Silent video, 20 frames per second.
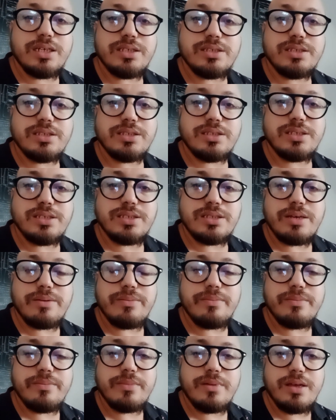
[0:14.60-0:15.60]

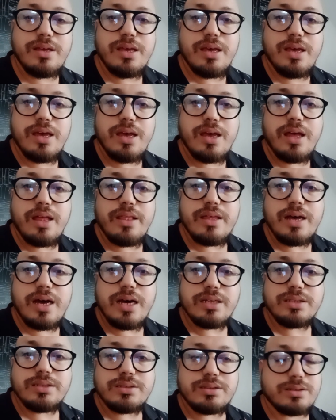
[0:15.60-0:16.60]
system
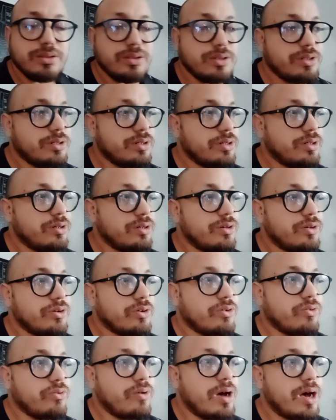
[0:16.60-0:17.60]
that
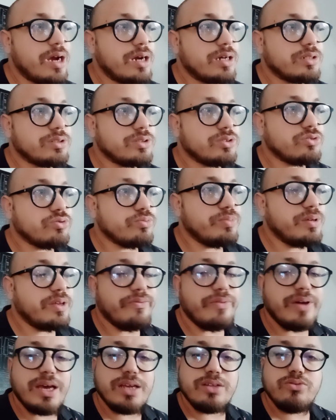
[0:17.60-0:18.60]
requires to be
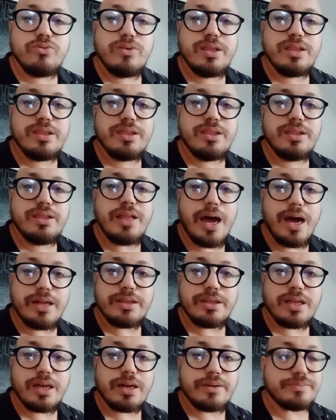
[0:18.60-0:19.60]
fed with
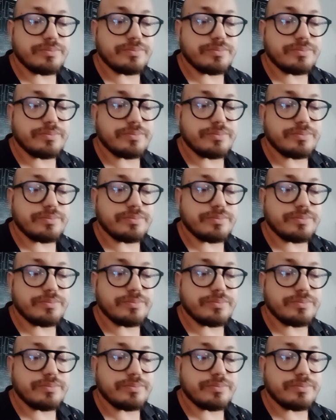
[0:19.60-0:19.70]
data.